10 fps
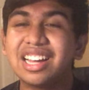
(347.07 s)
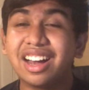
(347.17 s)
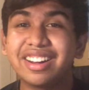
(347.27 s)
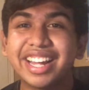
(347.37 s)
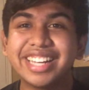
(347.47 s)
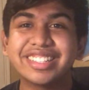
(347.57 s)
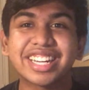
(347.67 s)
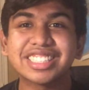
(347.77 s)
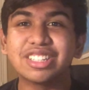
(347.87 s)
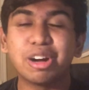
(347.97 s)
Okay, you
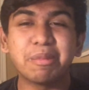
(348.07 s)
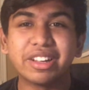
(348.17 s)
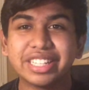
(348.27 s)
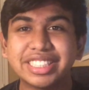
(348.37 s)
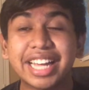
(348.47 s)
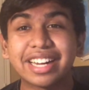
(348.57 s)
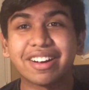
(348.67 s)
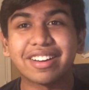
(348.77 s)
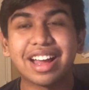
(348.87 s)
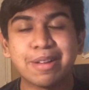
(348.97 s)
guys know I'm on the
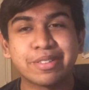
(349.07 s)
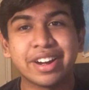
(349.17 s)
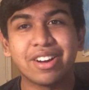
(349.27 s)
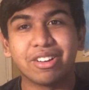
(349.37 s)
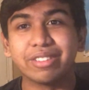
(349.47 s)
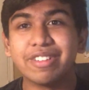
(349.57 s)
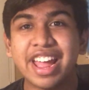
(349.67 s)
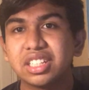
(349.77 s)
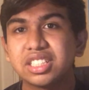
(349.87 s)
Vanguard hype train all the way.